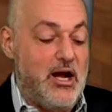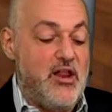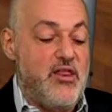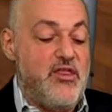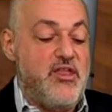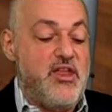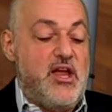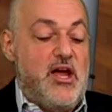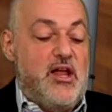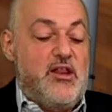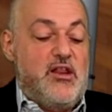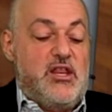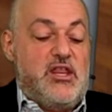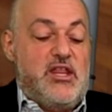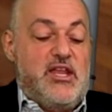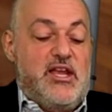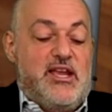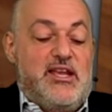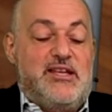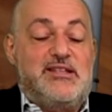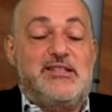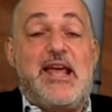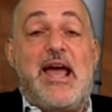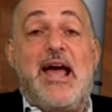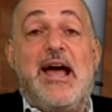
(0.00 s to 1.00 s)
The other thing
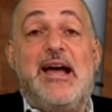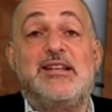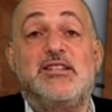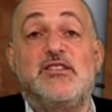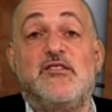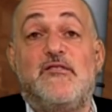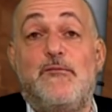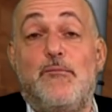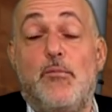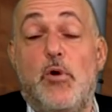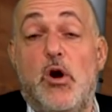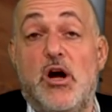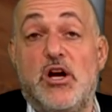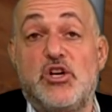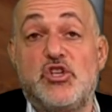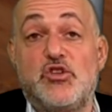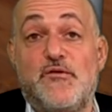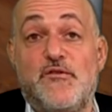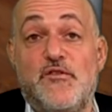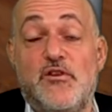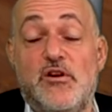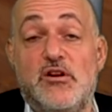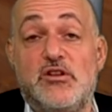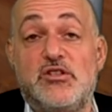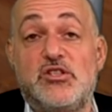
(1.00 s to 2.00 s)
is, as of March
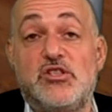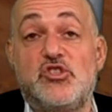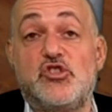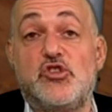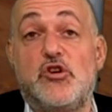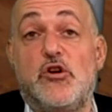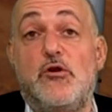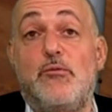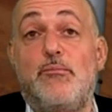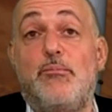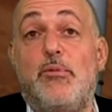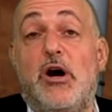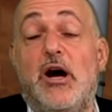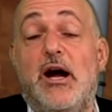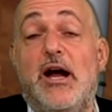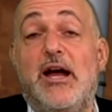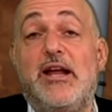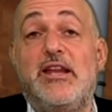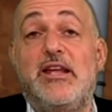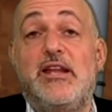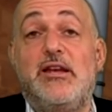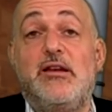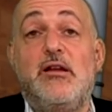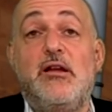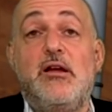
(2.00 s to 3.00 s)
1st, Joe
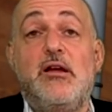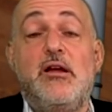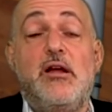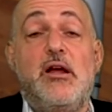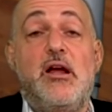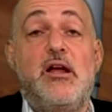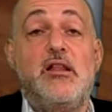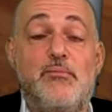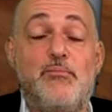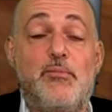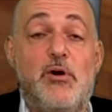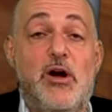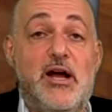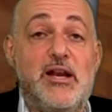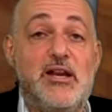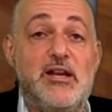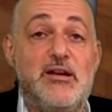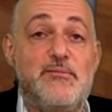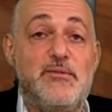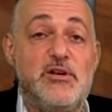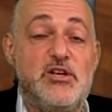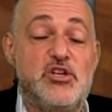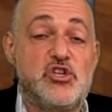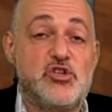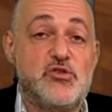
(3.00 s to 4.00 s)
Biden and the Biden
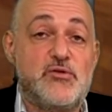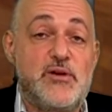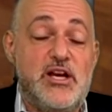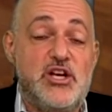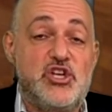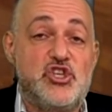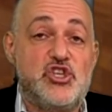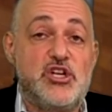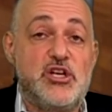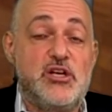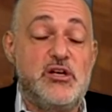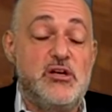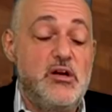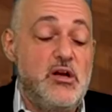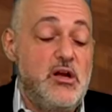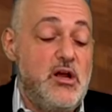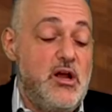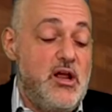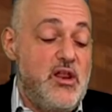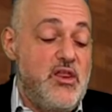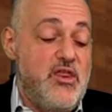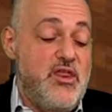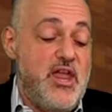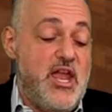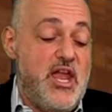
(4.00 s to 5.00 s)
administration,
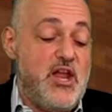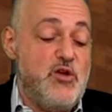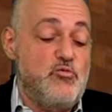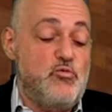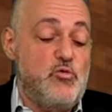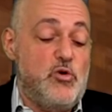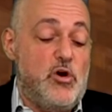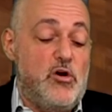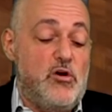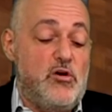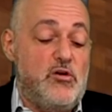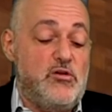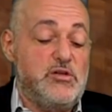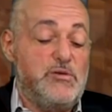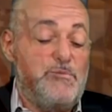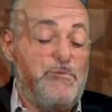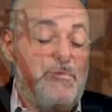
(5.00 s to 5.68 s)
they rolled